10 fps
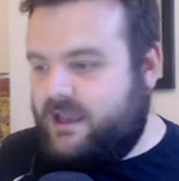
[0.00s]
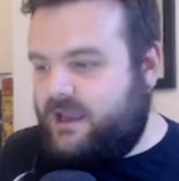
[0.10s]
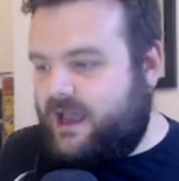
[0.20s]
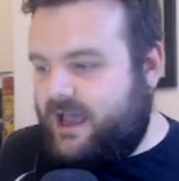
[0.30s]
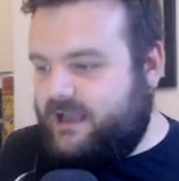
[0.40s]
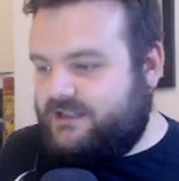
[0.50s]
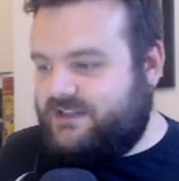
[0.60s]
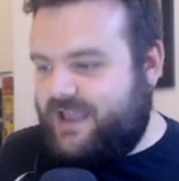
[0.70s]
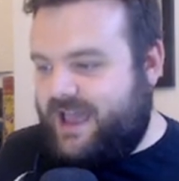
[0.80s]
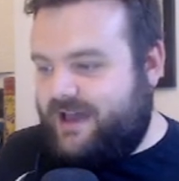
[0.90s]
Uh,
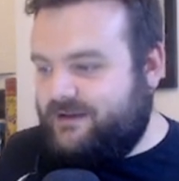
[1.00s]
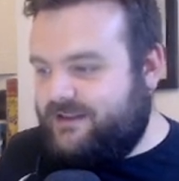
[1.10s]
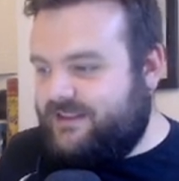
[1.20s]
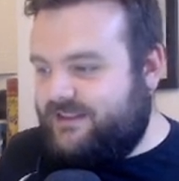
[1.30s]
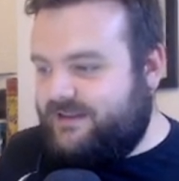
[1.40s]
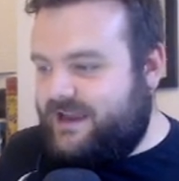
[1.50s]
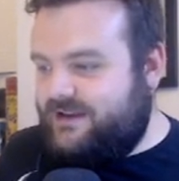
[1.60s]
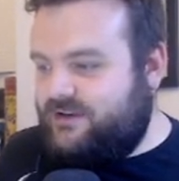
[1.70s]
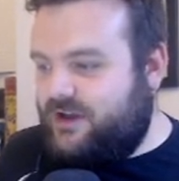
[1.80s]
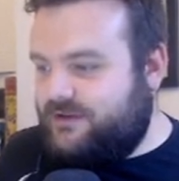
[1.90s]
so yeah,
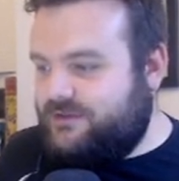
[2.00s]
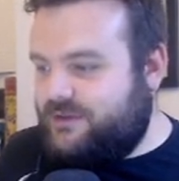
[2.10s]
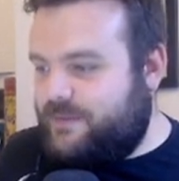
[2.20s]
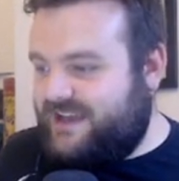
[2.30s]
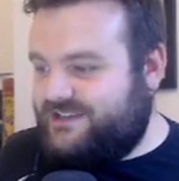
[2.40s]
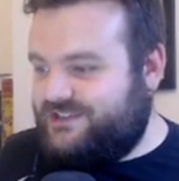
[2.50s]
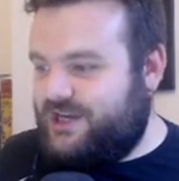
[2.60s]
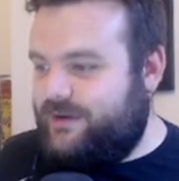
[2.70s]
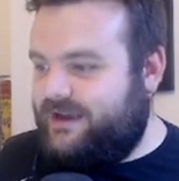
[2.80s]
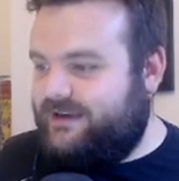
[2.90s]
not the best
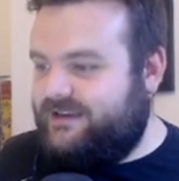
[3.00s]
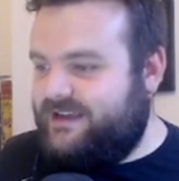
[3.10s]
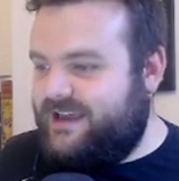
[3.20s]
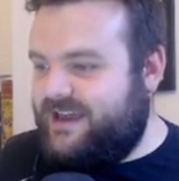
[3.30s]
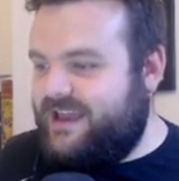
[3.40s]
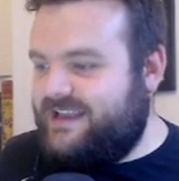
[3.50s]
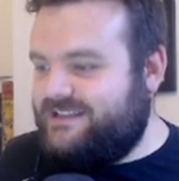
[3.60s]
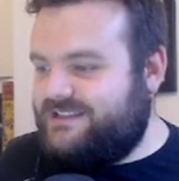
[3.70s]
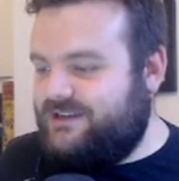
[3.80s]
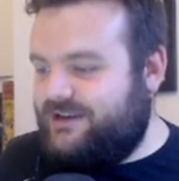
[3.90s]
showing.
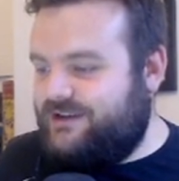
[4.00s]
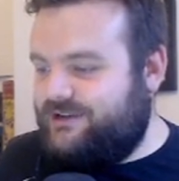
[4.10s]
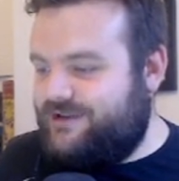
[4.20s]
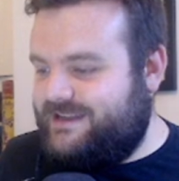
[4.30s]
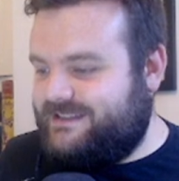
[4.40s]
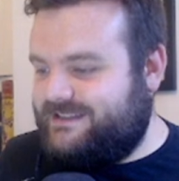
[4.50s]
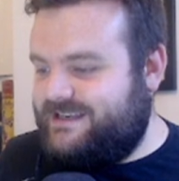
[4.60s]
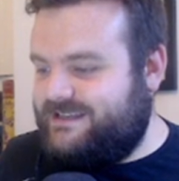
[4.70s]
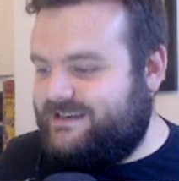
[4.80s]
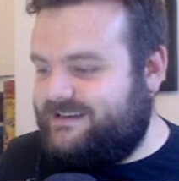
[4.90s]
It's not a great
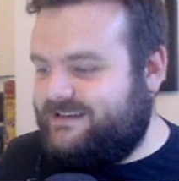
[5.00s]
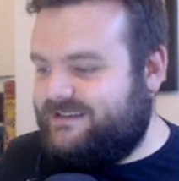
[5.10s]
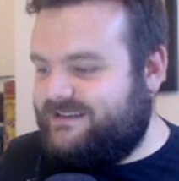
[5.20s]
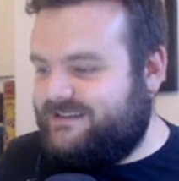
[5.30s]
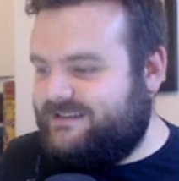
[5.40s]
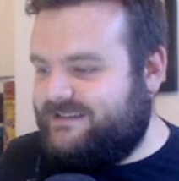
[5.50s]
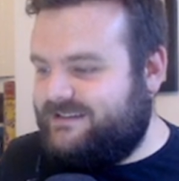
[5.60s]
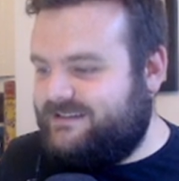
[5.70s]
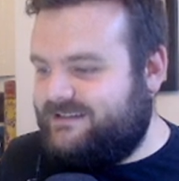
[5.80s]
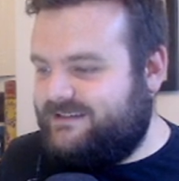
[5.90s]
season.
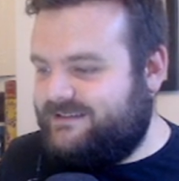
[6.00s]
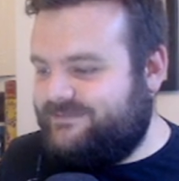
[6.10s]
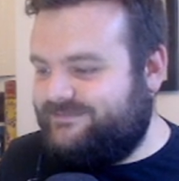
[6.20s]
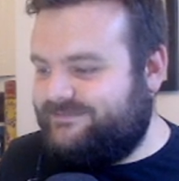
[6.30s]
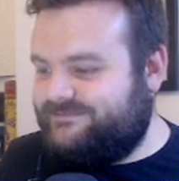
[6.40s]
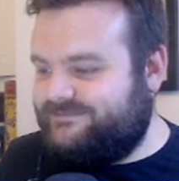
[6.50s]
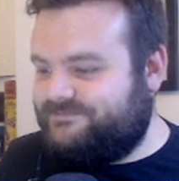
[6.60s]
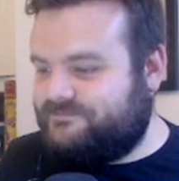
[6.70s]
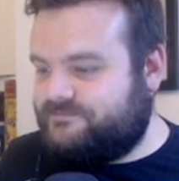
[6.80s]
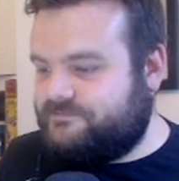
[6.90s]
Mm.
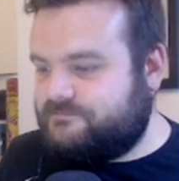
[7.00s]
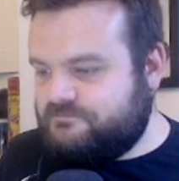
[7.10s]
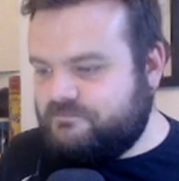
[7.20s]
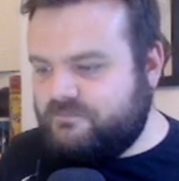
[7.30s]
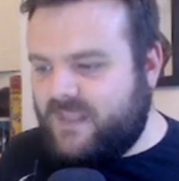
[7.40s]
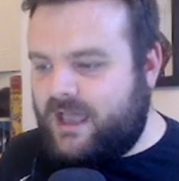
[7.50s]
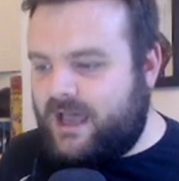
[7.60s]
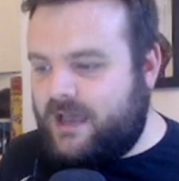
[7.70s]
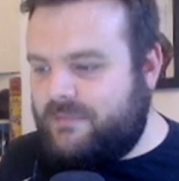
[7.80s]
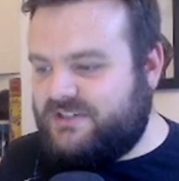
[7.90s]

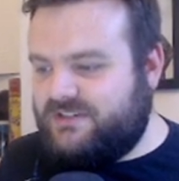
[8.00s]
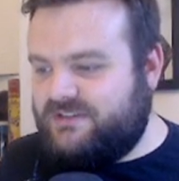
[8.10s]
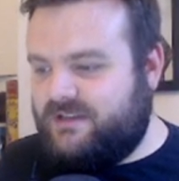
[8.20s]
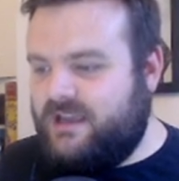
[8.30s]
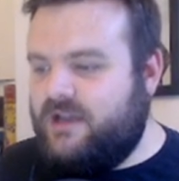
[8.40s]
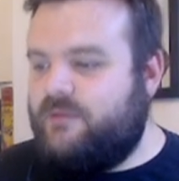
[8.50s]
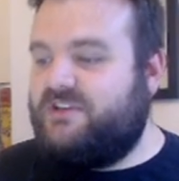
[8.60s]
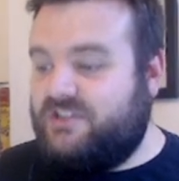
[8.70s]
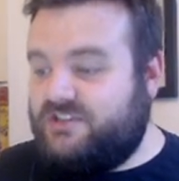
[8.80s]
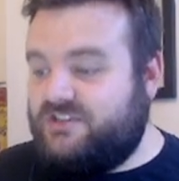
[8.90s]
Uh, Mission
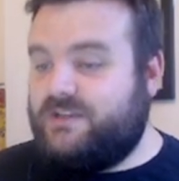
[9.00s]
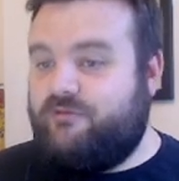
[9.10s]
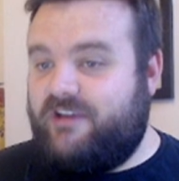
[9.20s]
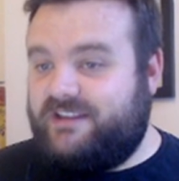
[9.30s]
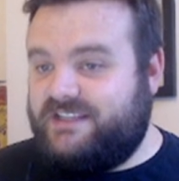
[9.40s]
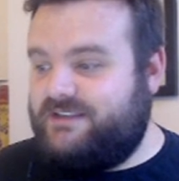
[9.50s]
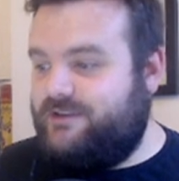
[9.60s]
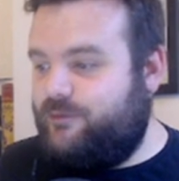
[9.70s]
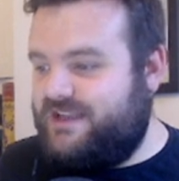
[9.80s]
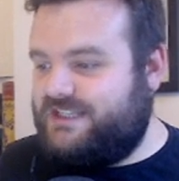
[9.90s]
Magician's Apprentice and
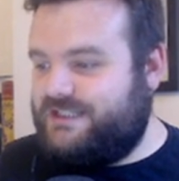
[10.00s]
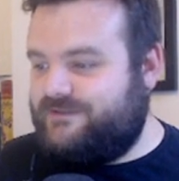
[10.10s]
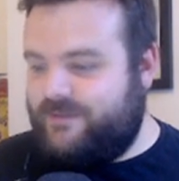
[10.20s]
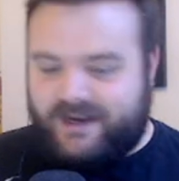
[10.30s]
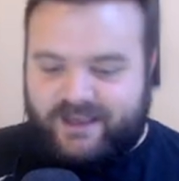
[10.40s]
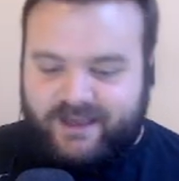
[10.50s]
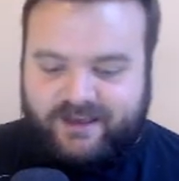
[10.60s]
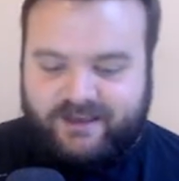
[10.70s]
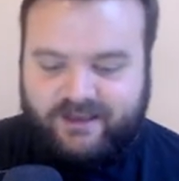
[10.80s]
The Witch's Familiar,